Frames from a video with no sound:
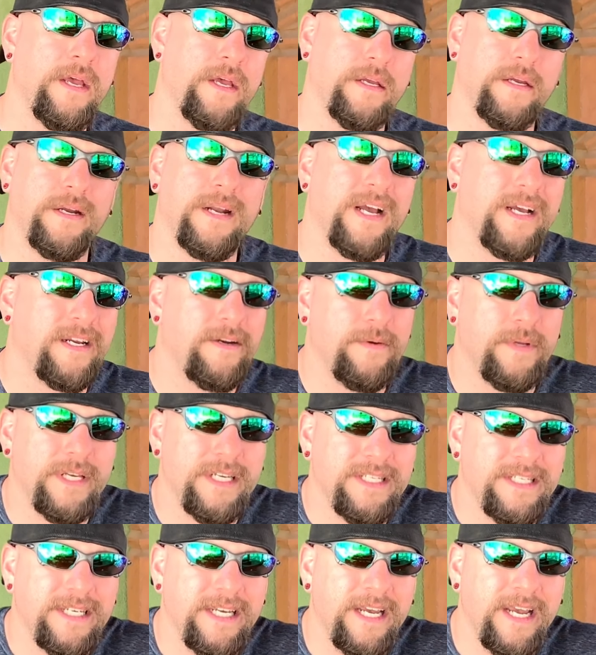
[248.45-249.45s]
You're not gonna really
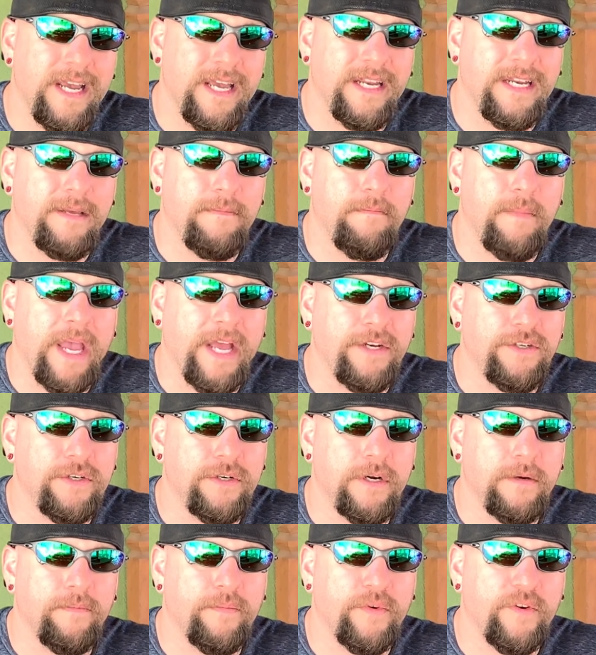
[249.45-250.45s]
see any
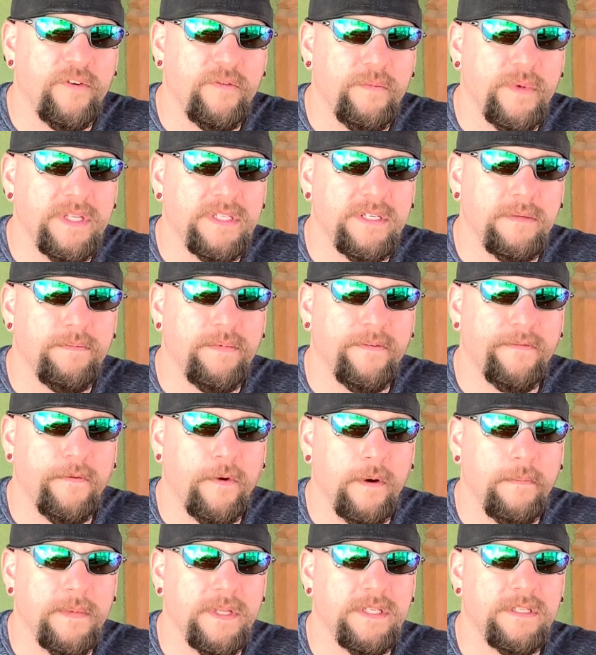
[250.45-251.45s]
major improvements in
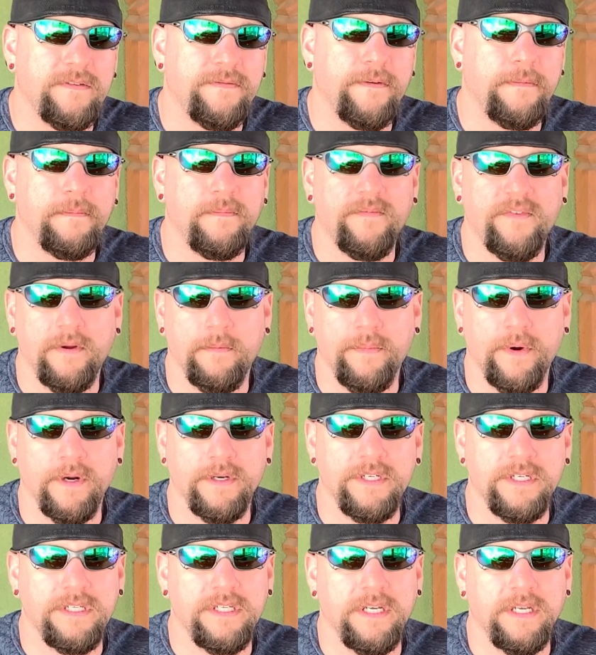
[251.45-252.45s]
performance from, from
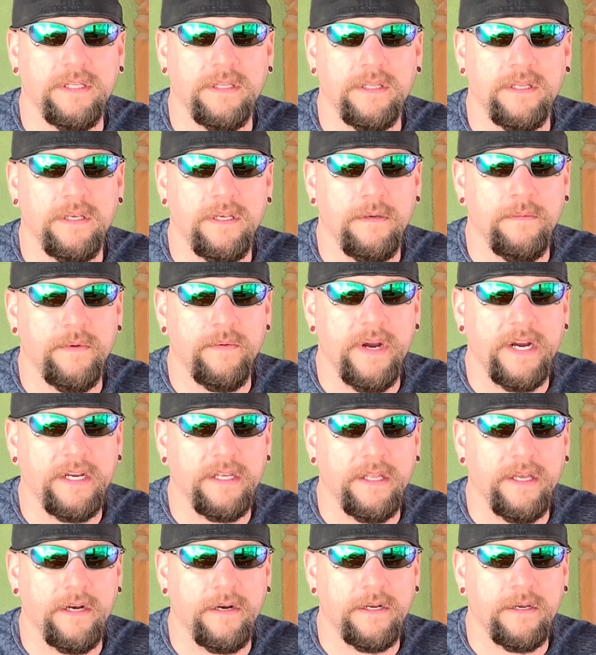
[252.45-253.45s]
purchasing the Huma
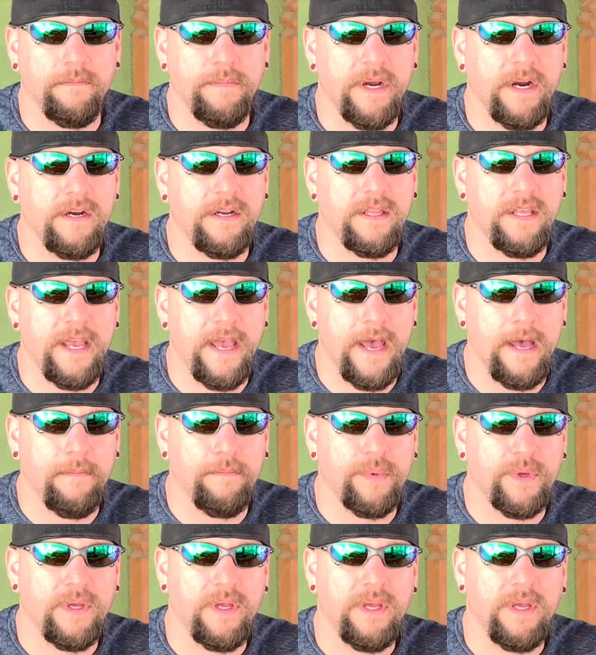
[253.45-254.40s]
regulator compared to the amp,